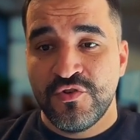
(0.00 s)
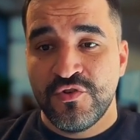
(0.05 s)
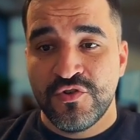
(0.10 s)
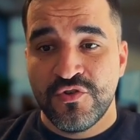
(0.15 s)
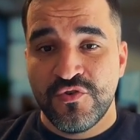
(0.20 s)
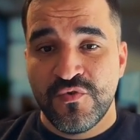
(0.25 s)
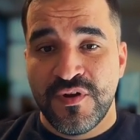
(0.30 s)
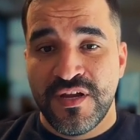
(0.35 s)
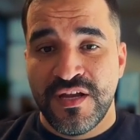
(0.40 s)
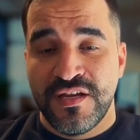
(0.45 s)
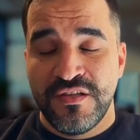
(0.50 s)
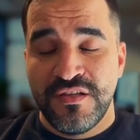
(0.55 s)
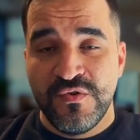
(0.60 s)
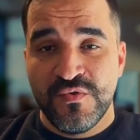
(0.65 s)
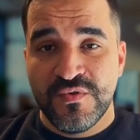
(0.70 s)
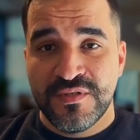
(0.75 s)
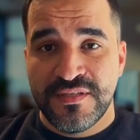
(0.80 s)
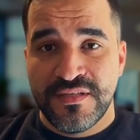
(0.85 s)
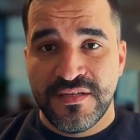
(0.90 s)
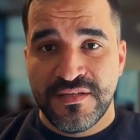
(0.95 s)
or you can
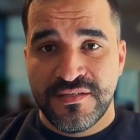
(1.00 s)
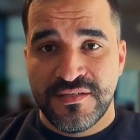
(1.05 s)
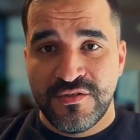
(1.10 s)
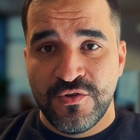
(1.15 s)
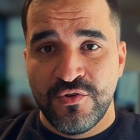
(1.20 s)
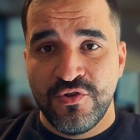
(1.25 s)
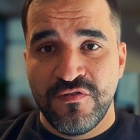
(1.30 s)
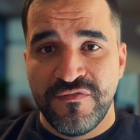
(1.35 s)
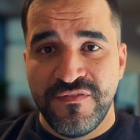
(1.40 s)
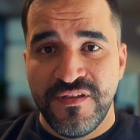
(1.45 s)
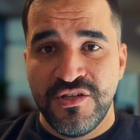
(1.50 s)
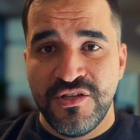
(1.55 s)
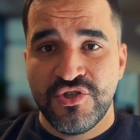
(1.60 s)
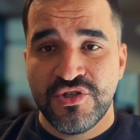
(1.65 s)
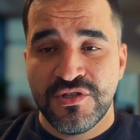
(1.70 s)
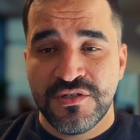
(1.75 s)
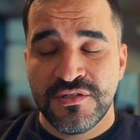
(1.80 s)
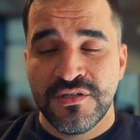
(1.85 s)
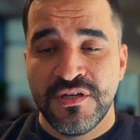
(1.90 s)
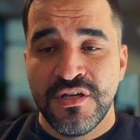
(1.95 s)
use their studio
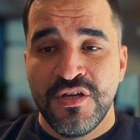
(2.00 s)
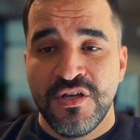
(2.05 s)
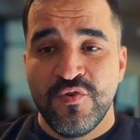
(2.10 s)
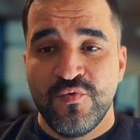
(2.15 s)
feature,